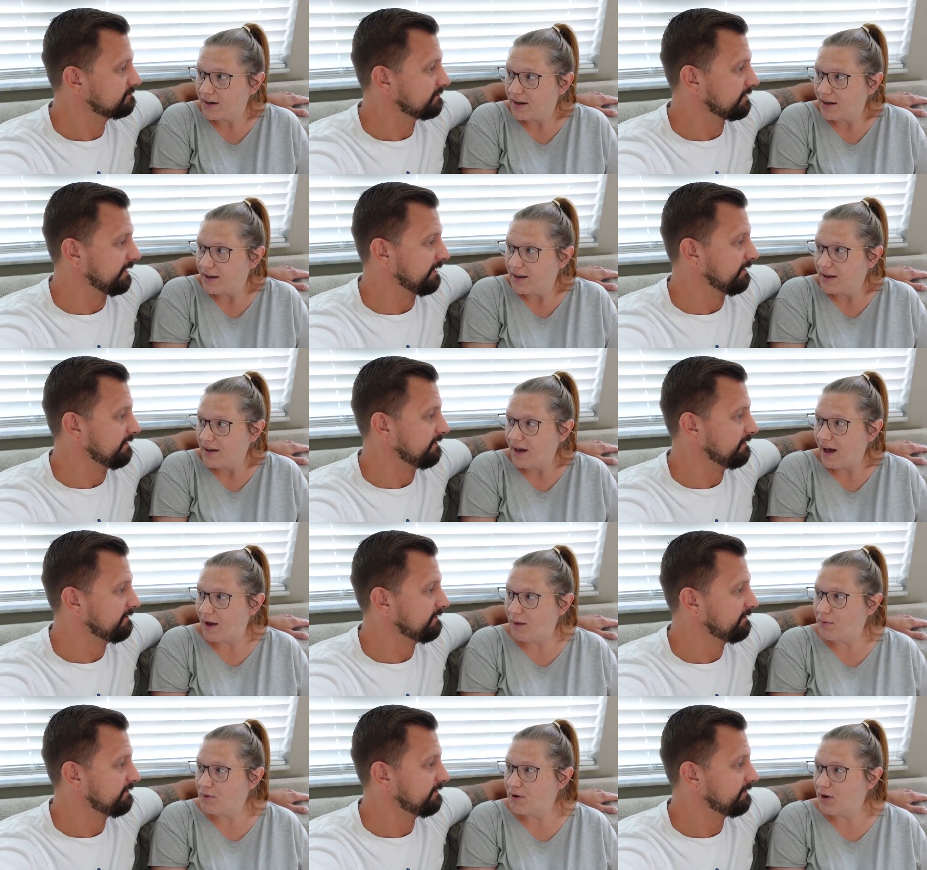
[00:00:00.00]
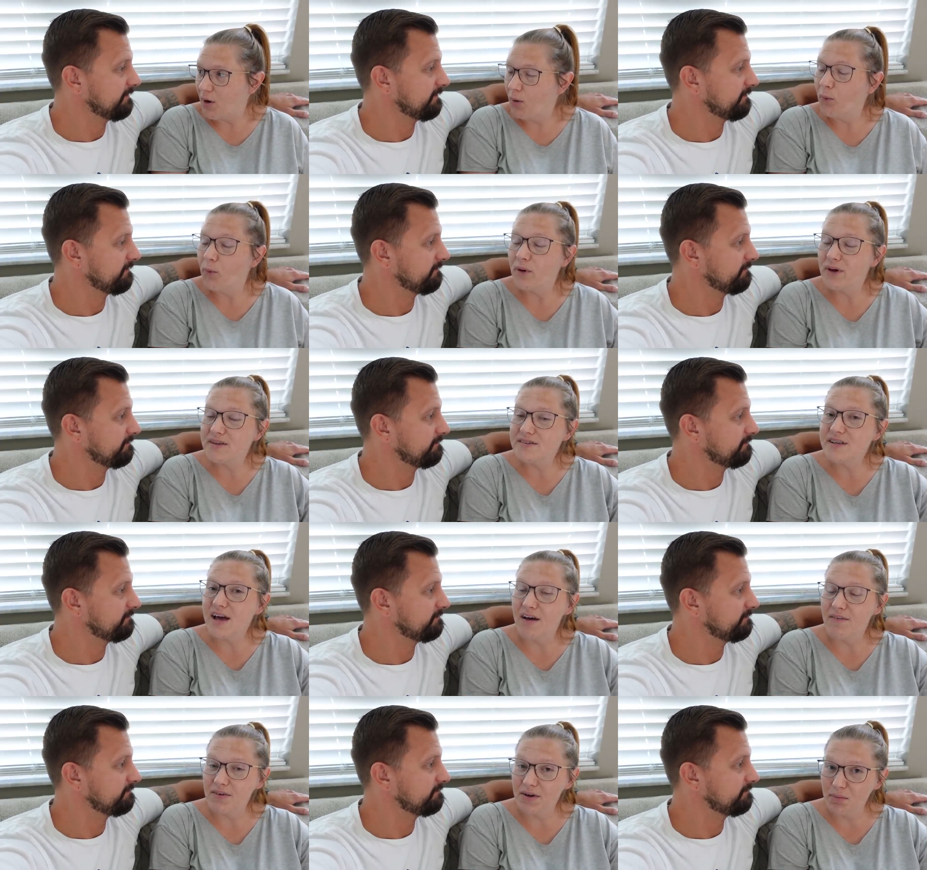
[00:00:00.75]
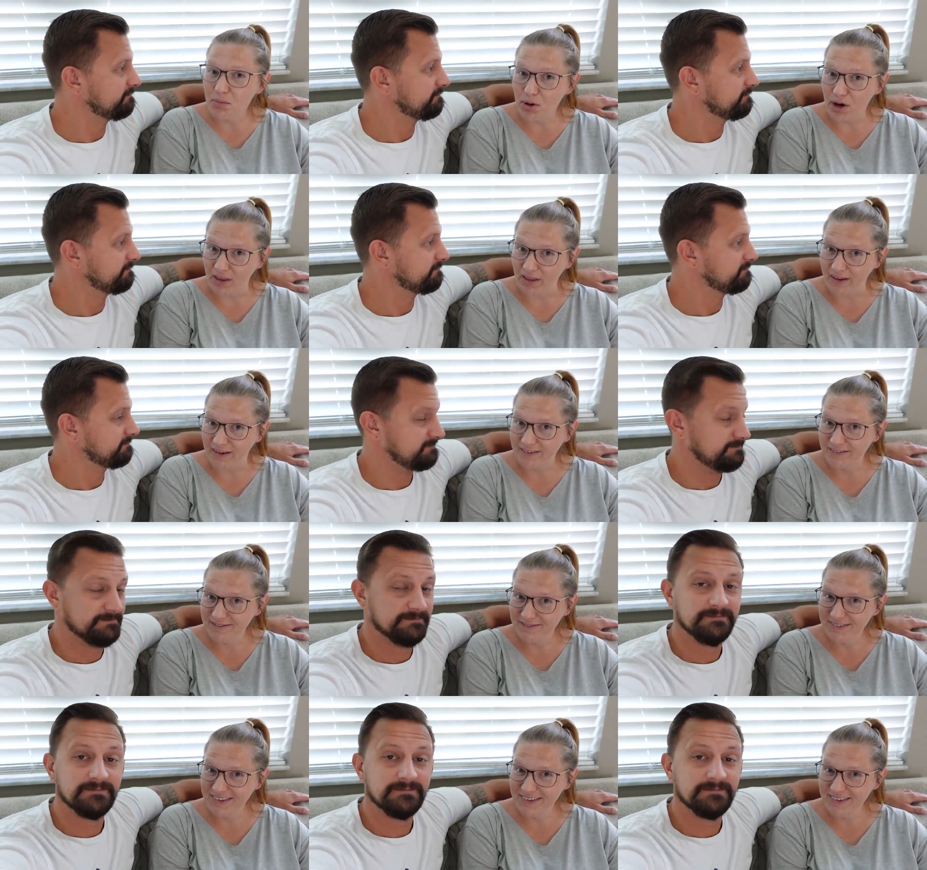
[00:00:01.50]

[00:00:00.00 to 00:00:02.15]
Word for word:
Speaker 1: Yeah. I would always have an umbrella.